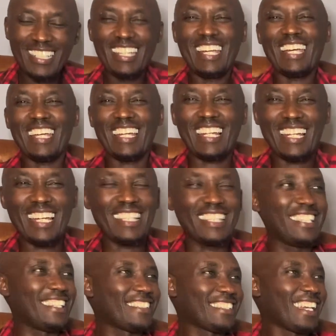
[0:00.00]
I like
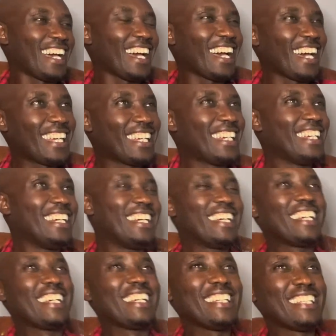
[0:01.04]
this guy.
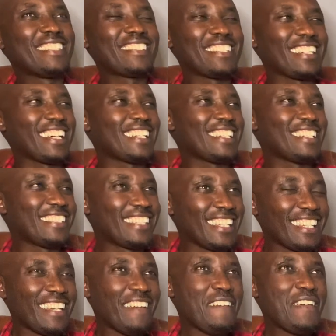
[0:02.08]
He's a
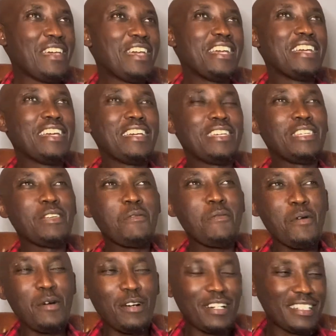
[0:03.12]
legit. He
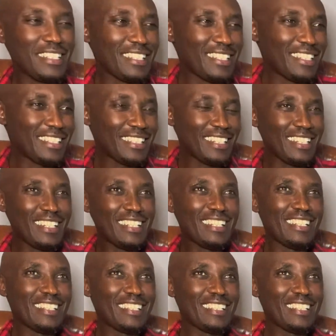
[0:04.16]
won the